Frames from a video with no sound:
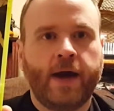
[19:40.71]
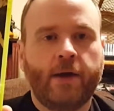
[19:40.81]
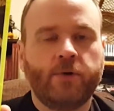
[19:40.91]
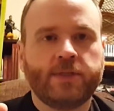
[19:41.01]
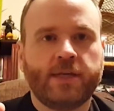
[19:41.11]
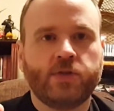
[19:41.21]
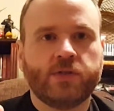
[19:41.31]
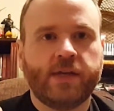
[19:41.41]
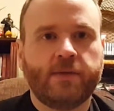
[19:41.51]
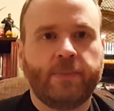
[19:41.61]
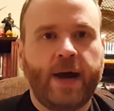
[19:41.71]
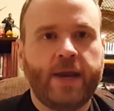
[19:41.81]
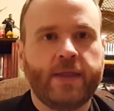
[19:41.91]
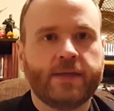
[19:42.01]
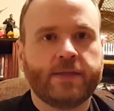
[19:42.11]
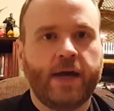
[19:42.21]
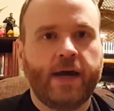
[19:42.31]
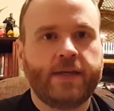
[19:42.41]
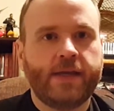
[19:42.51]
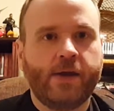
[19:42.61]
I was interested in buying this
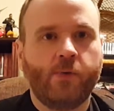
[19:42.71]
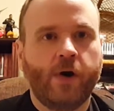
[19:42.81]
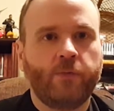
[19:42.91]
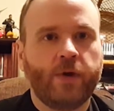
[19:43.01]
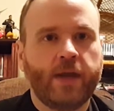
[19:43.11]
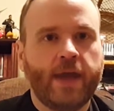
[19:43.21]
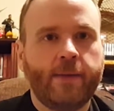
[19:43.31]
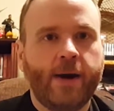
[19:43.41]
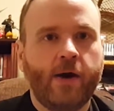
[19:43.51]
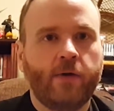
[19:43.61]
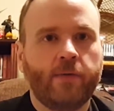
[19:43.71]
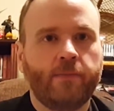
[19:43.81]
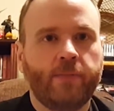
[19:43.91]
on day one when it came out,